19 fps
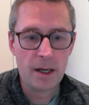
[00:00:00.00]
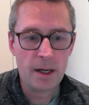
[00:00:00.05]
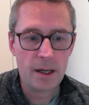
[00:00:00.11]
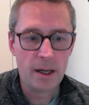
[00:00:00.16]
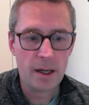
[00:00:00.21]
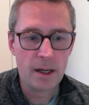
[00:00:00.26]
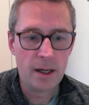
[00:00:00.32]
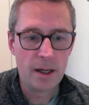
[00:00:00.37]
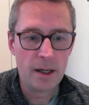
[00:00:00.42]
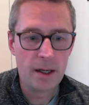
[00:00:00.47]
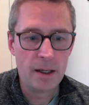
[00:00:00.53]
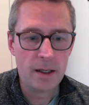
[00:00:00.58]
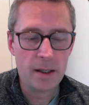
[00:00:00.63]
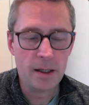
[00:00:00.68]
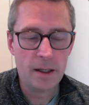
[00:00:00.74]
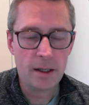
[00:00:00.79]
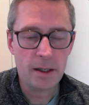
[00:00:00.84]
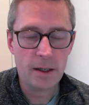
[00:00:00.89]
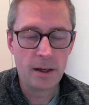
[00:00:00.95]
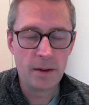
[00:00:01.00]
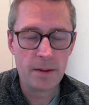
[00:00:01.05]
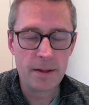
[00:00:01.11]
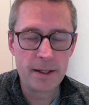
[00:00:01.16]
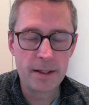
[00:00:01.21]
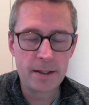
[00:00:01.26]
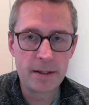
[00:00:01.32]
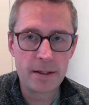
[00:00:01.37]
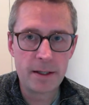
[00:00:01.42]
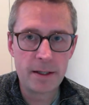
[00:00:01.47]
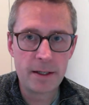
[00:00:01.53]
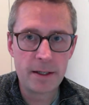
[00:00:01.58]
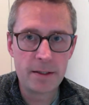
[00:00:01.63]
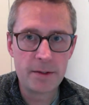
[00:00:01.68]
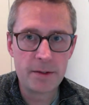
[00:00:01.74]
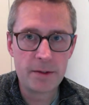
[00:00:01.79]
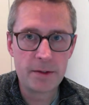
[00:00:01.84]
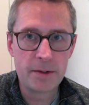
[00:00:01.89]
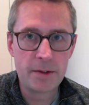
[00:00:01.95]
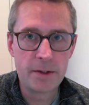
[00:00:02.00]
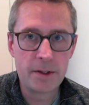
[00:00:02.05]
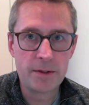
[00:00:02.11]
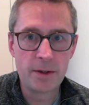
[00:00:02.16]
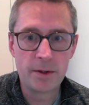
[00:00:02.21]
I think there's